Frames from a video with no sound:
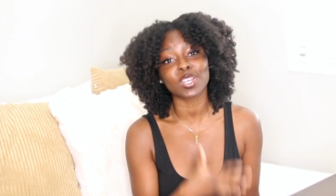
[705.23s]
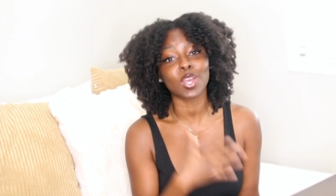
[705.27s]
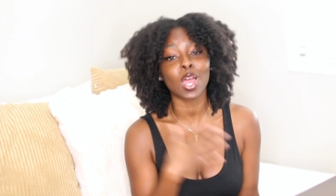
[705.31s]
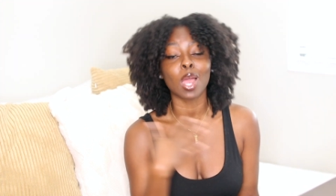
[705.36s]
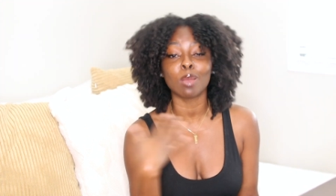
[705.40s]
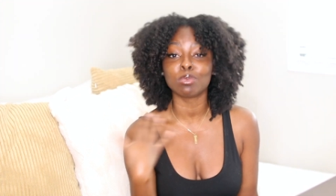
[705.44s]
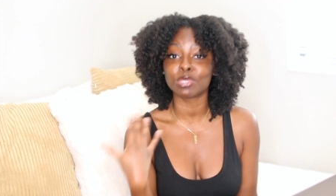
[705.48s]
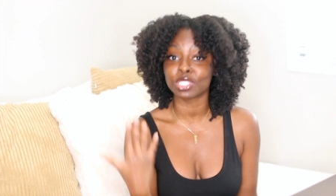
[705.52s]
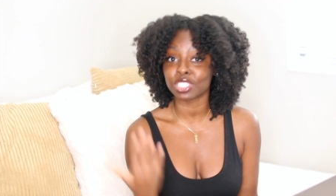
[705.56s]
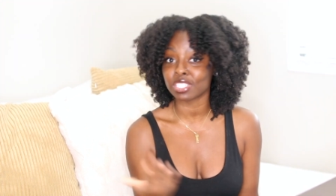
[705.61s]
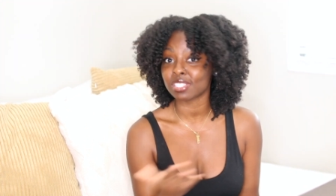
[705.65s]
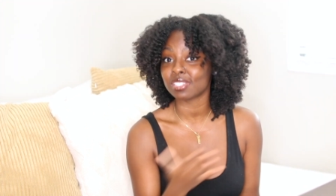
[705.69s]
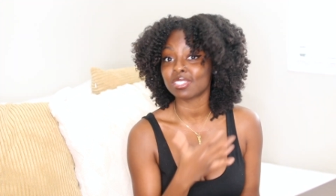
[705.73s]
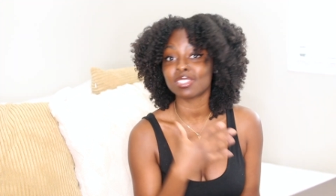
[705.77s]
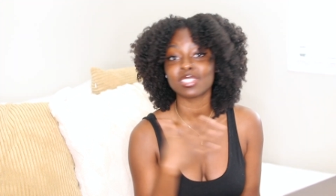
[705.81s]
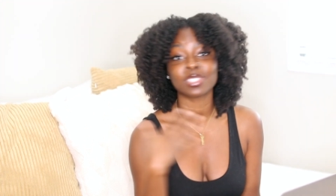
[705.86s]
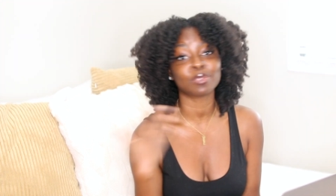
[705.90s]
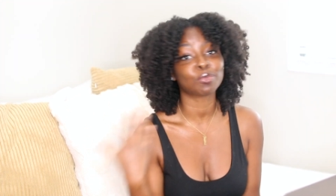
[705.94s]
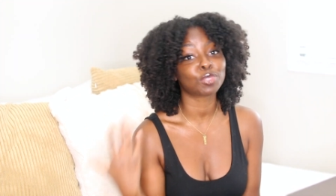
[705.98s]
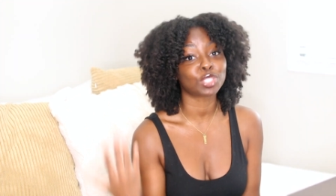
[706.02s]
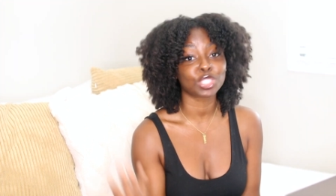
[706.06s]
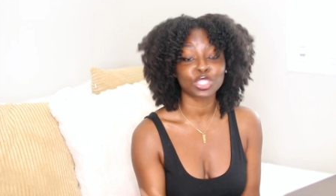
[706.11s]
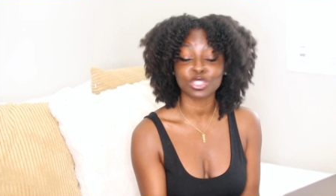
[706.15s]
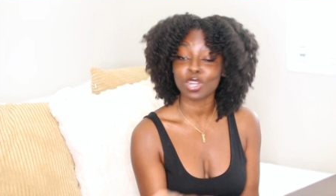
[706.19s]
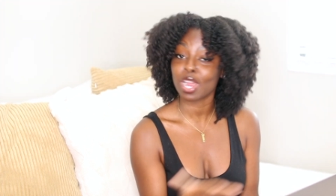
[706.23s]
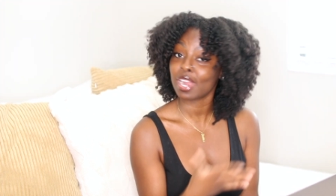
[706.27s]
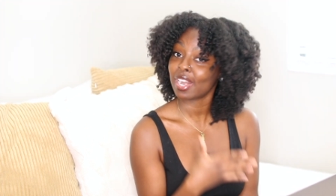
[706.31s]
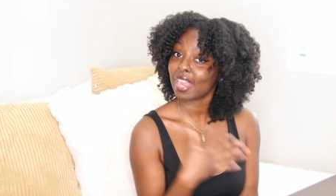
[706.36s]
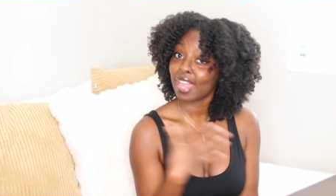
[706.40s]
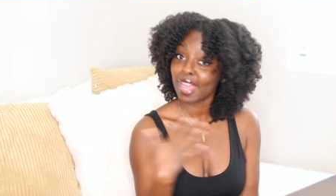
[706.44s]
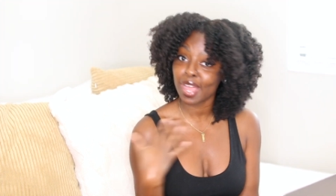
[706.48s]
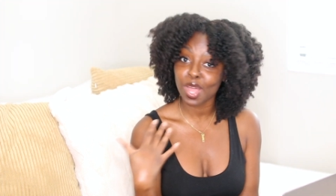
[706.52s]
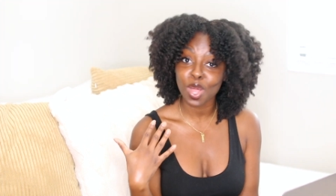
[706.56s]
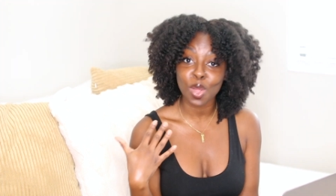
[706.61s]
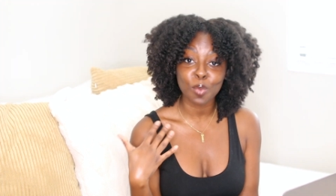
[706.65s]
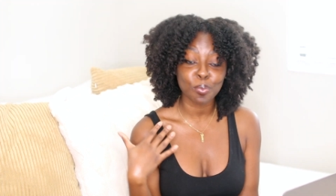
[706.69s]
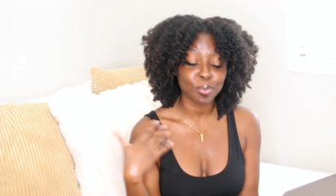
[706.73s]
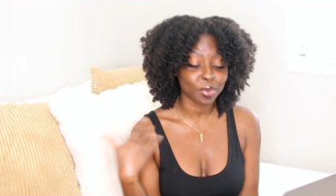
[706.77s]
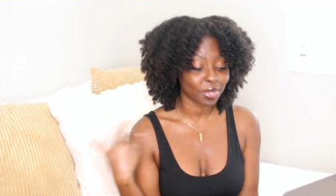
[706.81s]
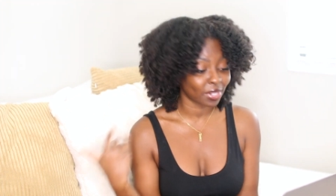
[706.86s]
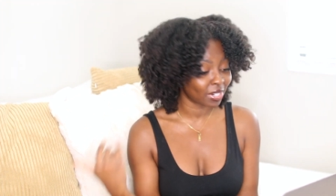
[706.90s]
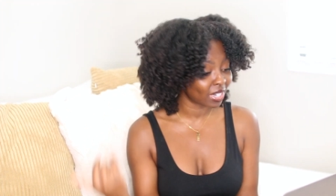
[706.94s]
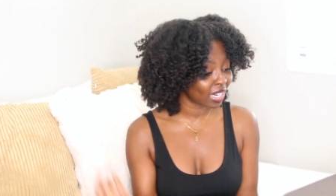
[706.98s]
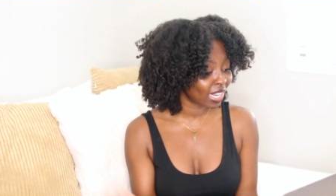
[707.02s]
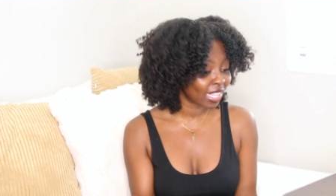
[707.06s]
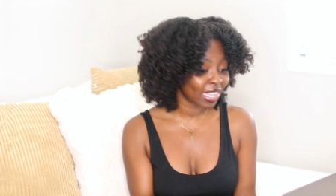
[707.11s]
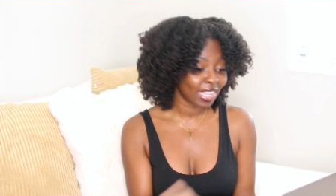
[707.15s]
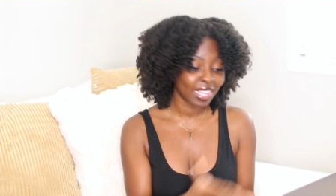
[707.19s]
So I'm just, I'm just trying to help.
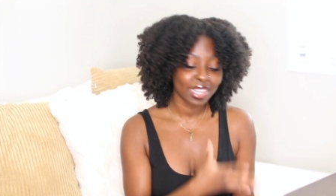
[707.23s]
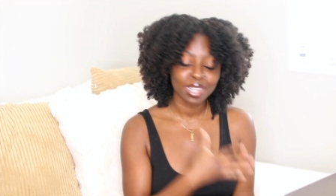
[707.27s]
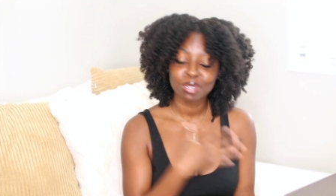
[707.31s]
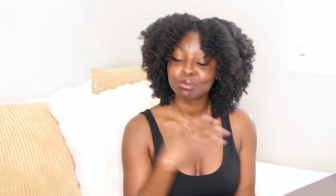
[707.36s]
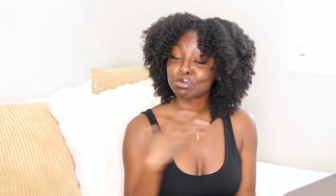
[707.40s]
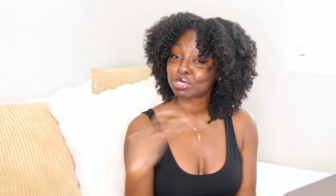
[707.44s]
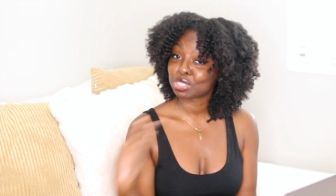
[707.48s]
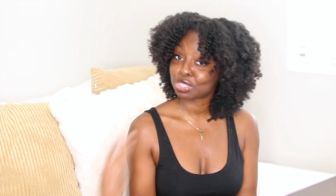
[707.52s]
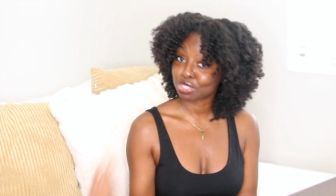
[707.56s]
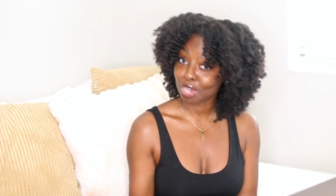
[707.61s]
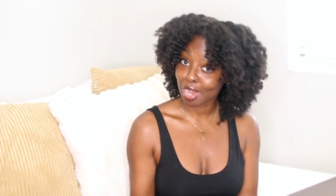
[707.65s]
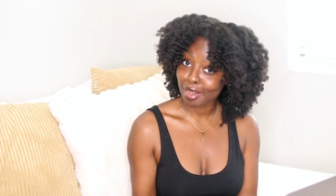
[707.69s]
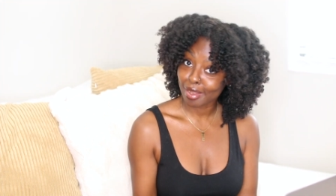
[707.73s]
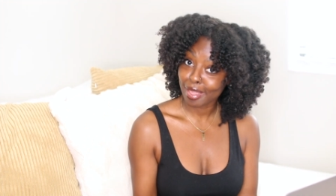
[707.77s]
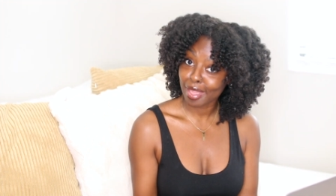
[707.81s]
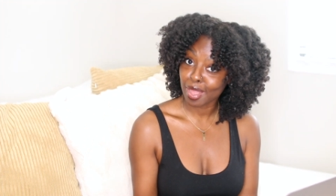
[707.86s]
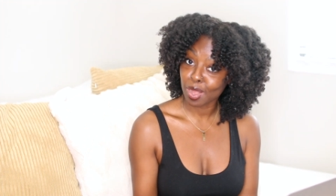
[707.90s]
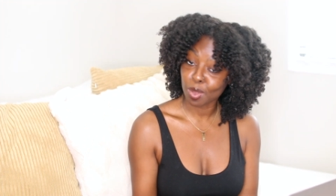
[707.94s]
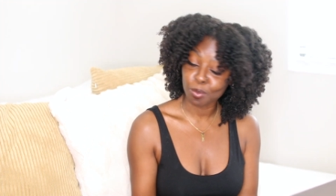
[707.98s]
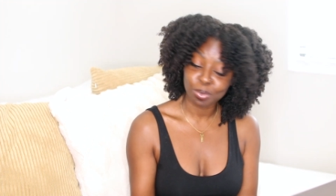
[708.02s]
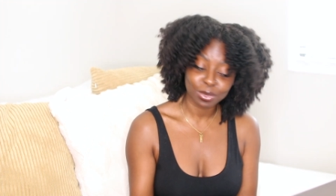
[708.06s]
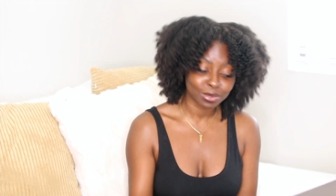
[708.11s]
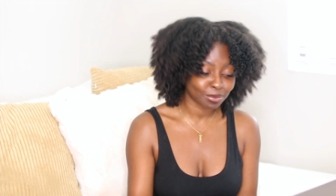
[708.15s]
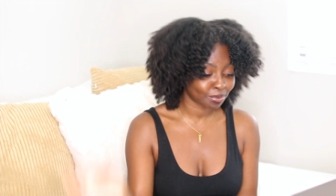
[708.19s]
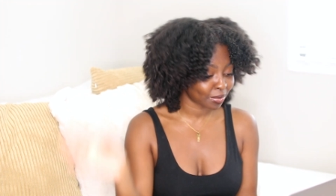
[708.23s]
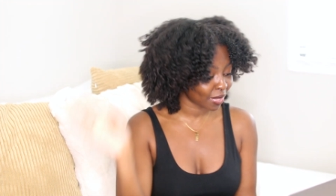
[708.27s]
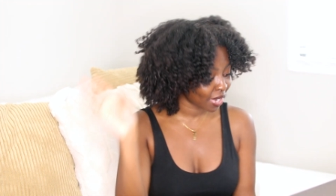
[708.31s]
Just trying to help.